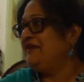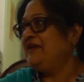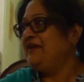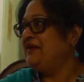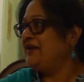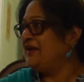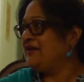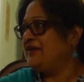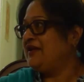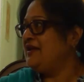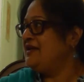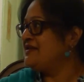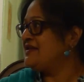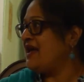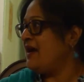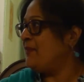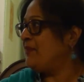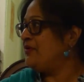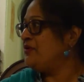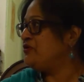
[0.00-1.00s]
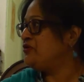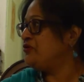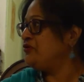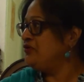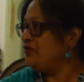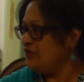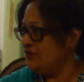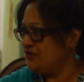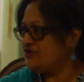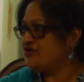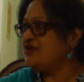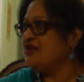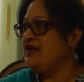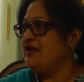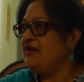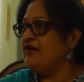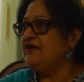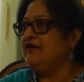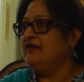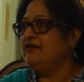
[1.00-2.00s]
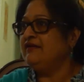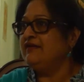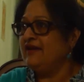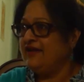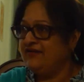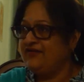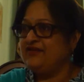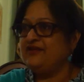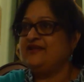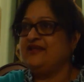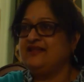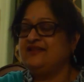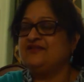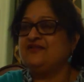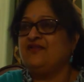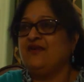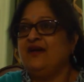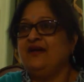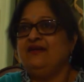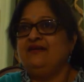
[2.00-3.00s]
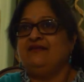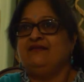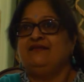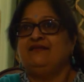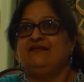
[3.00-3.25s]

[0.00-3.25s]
And nothing has happened to you. You're still here. Everything's fine.